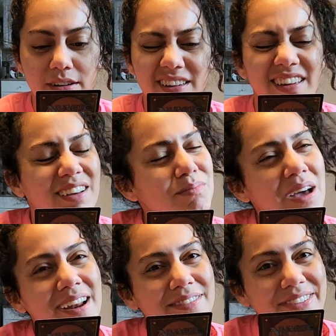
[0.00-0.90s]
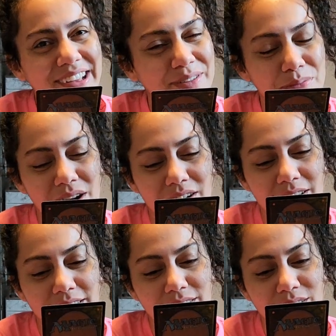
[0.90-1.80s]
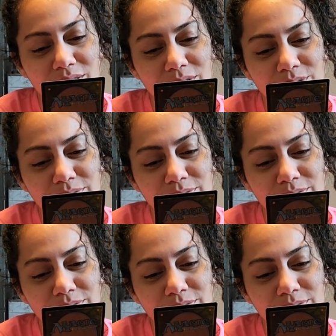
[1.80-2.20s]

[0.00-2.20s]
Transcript: Uh, I'm not a fan of monarch though.